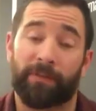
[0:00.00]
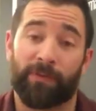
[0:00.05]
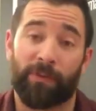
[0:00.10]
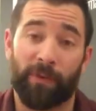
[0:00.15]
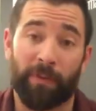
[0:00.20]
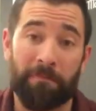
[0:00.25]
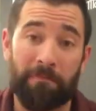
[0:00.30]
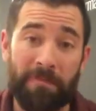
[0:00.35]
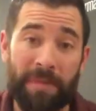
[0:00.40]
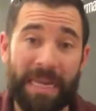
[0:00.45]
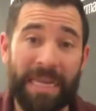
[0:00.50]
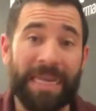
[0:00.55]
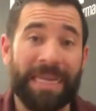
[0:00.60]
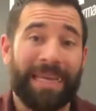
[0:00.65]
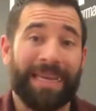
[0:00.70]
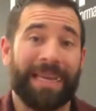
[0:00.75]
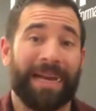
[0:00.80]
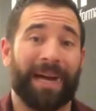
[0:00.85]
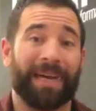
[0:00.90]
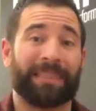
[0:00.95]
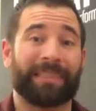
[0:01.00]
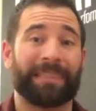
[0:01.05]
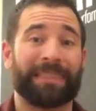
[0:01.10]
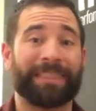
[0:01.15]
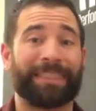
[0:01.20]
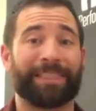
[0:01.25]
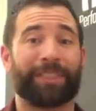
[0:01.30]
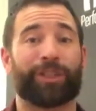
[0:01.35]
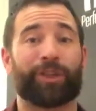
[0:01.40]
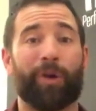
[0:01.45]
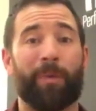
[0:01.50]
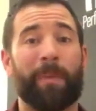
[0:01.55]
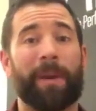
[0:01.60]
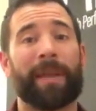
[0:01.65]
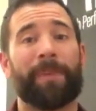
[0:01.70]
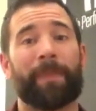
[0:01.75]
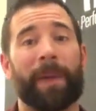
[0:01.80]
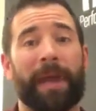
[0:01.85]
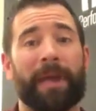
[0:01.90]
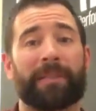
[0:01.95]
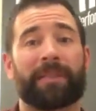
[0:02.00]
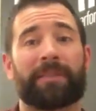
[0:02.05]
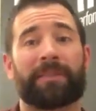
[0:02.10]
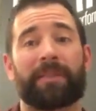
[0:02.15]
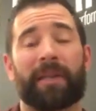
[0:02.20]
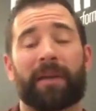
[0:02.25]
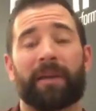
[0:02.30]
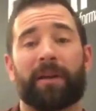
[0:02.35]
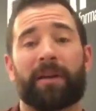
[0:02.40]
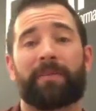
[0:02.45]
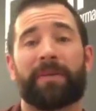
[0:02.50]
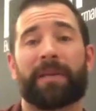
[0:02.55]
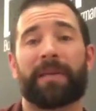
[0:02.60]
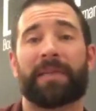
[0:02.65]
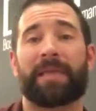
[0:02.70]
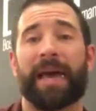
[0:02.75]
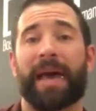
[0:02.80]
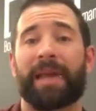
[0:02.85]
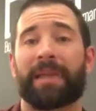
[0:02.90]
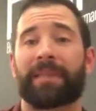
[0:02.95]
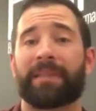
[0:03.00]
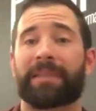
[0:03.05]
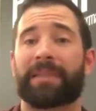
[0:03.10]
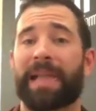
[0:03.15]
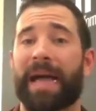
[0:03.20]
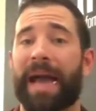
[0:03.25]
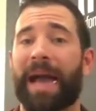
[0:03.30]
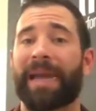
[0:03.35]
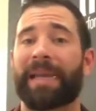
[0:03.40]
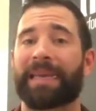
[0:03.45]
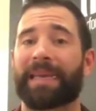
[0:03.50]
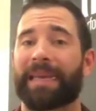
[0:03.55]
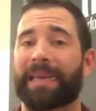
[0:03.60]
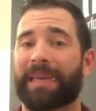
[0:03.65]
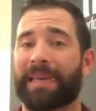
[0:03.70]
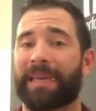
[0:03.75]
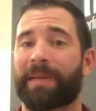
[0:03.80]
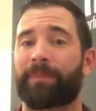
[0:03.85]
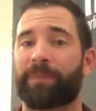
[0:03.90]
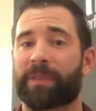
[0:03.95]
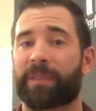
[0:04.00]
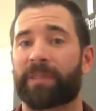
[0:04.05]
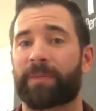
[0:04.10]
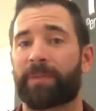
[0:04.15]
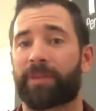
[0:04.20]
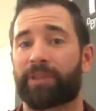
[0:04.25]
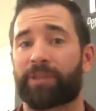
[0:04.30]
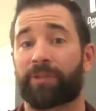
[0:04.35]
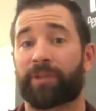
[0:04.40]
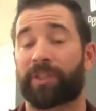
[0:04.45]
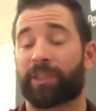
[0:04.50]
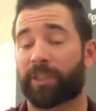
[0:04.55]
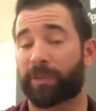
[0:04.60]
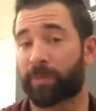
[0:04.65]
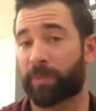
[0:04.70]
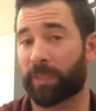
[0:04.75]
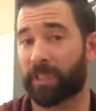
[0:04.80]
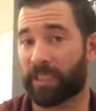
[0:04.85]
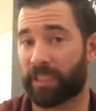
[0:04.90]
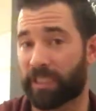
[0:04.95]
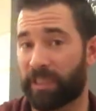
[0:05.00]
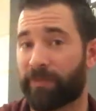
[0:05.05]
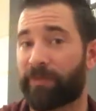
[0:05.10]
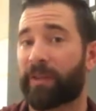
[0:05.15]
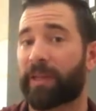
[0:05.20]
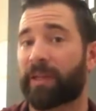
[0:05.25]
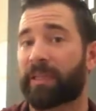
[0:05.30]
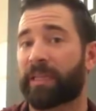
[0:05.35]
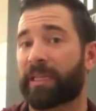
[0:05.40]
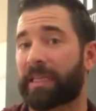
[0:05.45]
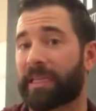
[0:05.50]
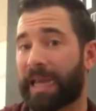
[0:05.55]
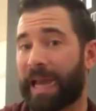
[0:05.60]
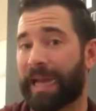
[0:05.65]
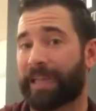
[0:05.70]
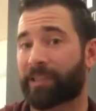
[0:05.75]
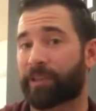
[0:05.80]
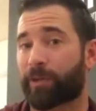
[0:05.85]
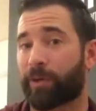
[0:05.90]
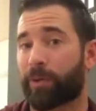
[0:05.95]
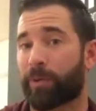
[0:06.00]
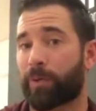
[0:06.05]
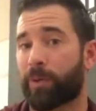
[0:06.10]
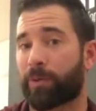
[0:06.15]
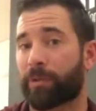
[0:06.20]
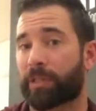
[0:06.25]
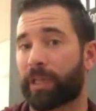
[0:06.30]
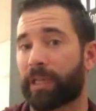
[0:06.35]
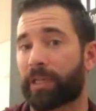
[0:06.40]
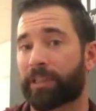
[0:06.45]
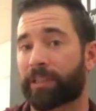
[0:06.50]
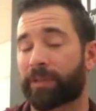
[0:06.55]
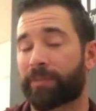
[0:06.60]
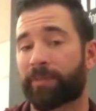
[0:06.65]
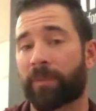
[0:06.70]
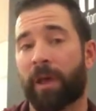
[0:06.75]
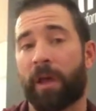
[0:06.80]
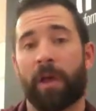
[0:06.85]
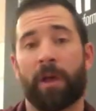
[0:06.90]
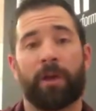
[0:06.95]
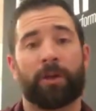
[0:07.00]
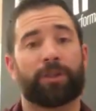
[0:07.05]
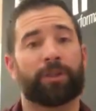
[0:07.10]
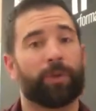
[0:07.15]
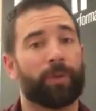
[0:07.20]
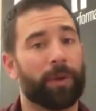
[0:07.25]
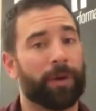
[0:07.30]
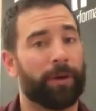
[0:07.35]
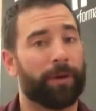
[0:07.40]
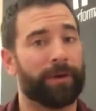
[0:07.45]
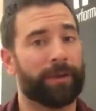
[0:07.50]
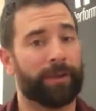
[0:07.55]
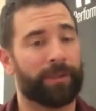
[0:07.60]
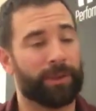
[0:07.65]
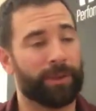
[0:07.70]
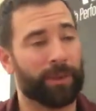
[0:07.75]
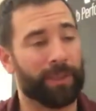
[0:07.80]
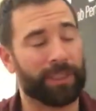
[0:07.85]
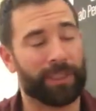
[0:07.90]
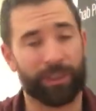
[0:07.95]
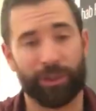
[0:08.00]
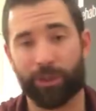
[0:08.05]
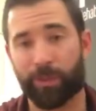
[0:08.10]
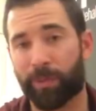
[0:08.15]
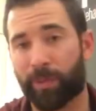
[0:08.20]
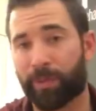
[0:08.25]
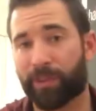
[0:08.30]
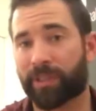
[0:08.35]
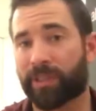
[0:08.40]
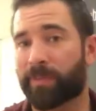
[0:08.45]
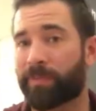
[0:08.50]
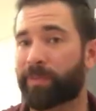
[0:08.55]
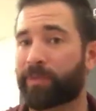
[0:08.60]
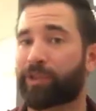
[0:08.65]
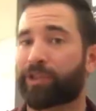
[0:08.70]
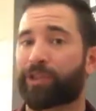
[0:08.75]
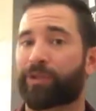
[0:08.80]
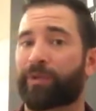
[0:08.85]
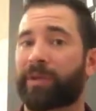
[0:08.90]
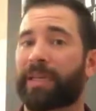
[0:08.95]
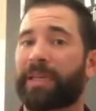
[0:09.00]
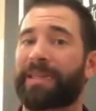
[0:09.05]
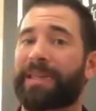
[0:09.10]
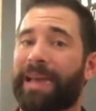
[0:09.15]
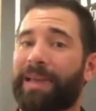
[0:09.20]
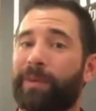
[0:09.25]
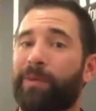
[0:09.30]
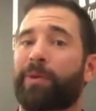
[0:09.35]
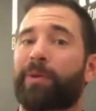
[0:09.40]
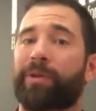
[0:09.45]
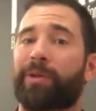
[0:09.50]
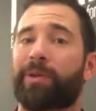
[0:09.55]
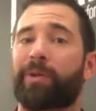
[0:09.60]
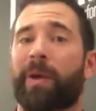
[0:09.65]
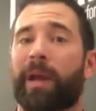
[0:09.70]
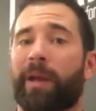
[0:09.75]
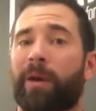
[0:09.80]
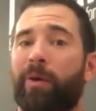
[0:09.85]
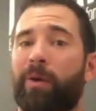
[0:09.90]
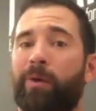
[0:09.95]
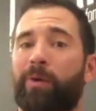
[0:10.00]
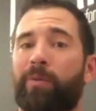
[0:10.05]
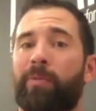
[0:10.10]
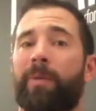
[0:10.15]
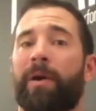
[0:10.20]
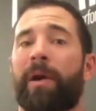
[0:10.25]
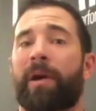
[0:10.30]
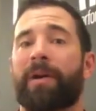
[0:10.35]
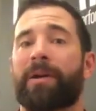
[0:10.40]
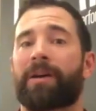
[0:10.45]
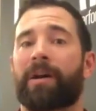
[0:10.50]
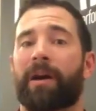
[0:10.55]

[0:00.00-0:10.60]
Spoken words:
for me, I see so many patients that come in that lack hip symmetry, specifically in external rotation. So we are gonna do a super simple screen that you can do at home